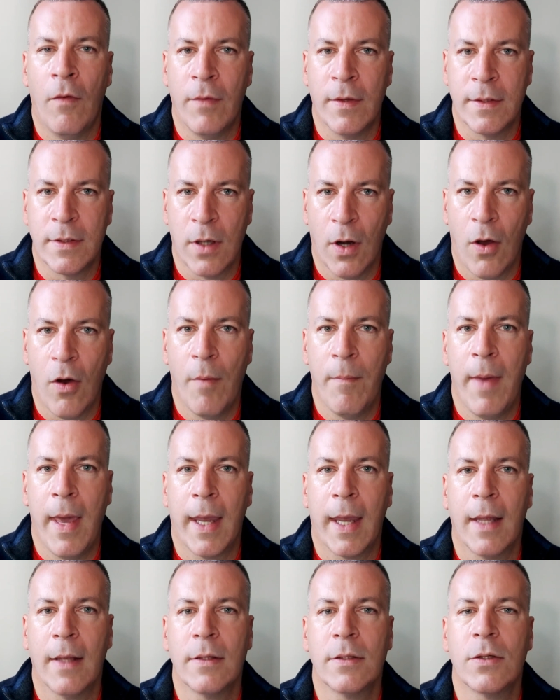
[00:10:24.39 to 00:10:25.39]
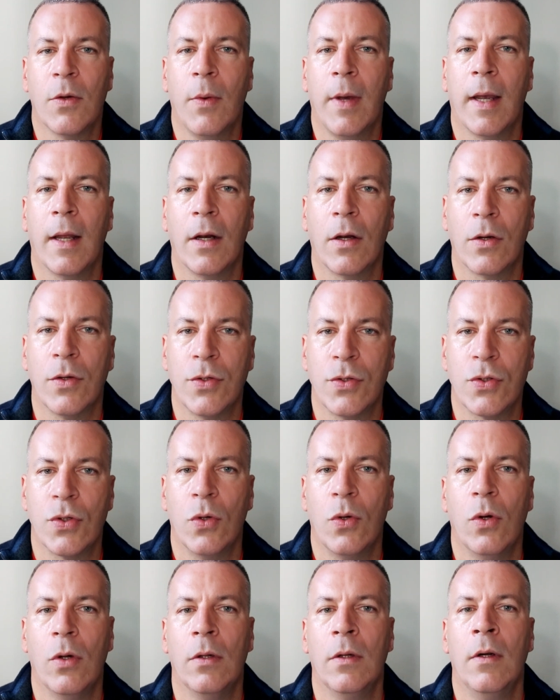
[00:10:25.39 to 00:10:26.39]
its lawmaking so we can
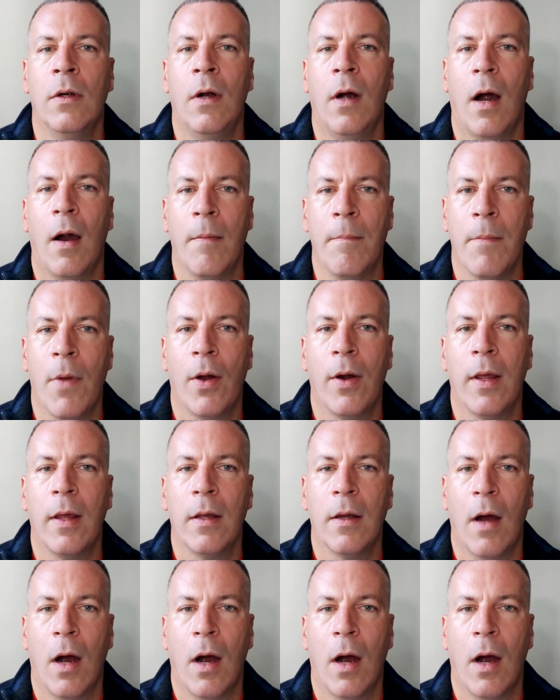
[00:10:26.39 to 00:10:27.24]
control our money,